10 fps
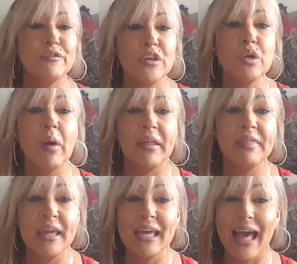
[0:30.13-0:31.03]
a few I
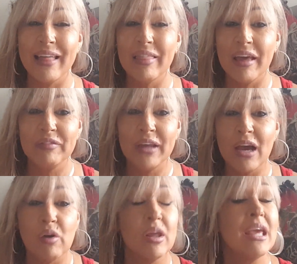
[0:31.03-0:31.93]
think I left
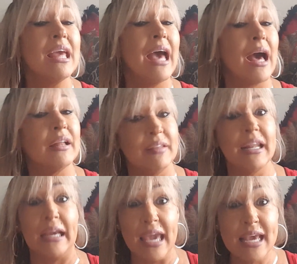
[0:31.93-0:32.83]
out that
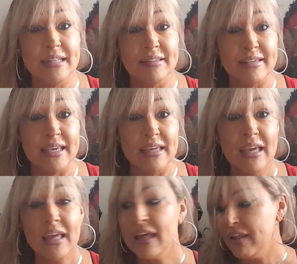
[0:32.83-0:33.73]
I can see.
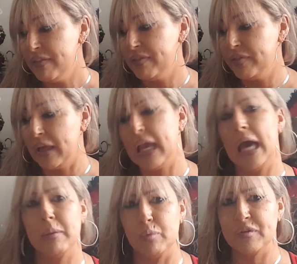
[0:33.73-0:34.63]
They
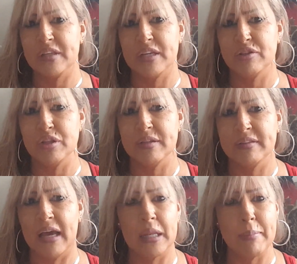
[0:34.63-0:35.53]
kind of were sitting to the
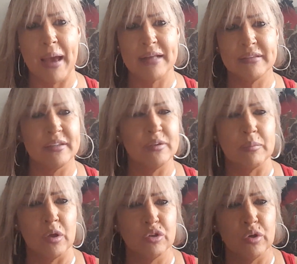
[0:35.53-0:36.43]
side of the basket, so I'm
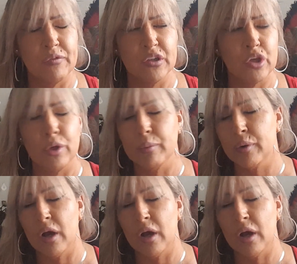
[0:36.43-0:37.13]
not sure if I showed them or